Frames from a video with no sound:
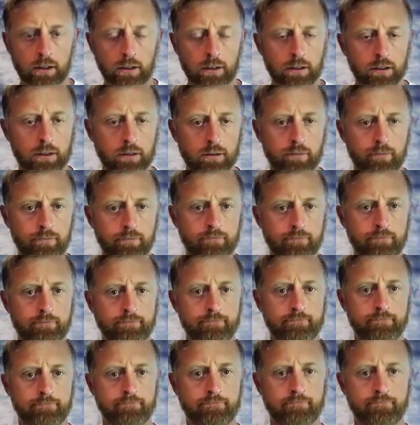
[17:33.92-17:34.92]

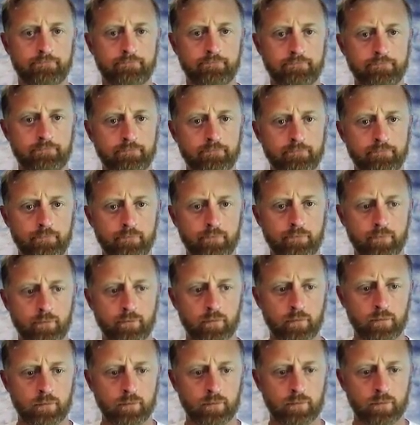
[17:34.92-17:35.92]

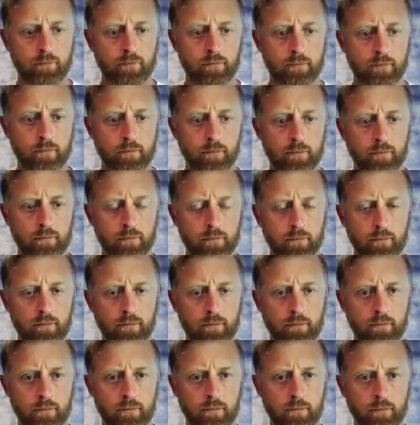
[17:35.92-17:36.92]

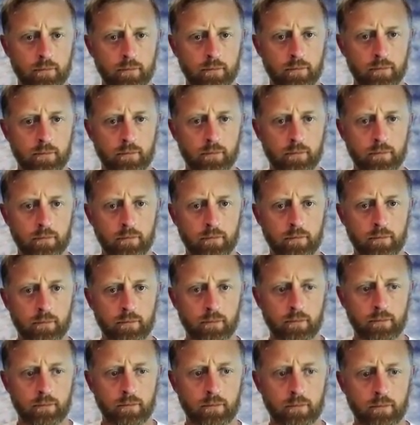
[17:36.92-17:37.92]

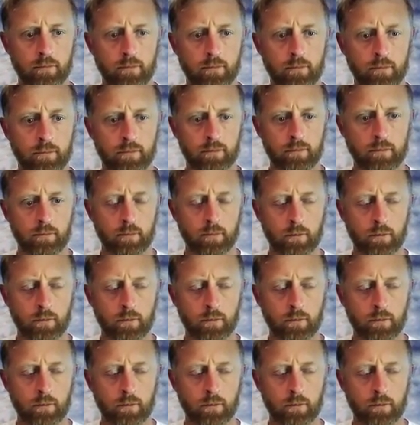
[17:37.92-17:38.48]
No words are spoken by the person on screen.